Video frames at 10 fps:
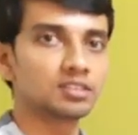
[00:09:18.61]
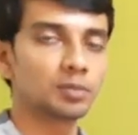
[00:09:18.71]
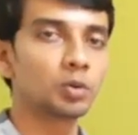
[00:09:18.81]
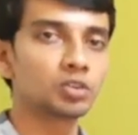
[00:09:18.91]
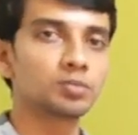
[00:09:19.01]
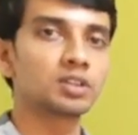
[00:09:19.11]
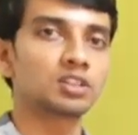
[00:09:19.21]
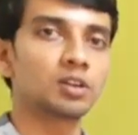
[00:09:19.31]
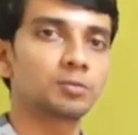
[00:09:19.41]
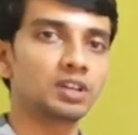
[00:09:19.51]
suppose
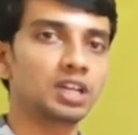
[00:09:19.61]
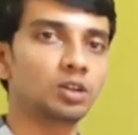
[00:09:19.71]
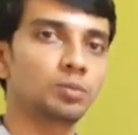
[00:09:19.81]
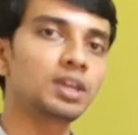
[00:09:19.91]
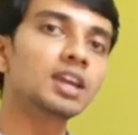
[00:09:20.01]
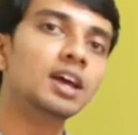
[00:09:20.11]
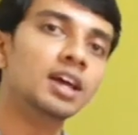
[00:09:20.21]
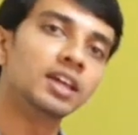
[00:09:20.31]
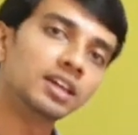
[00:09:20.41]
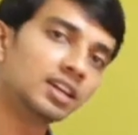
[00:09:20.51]
measure of E to be
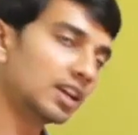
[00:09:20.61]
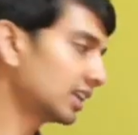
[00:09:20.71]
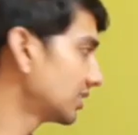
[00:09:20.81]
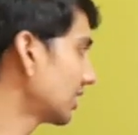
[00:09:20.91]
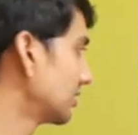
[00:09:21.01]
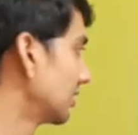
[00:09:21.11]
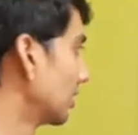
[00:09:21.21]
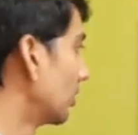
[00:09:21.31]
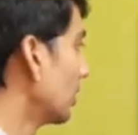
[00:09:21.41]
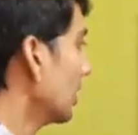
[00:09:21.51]
greater than
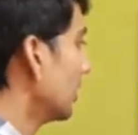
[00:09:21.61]
0.